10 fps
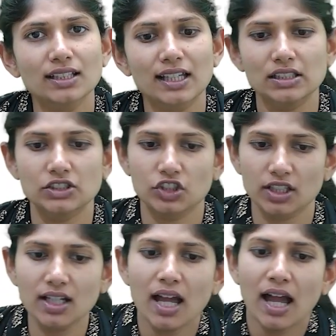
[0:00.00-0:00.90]

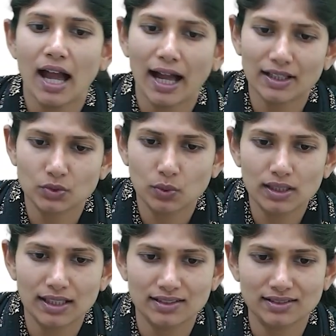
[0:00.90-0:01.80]
Khilji as well
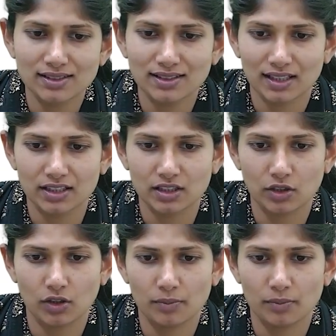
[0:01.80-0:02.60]
as the son-in-law.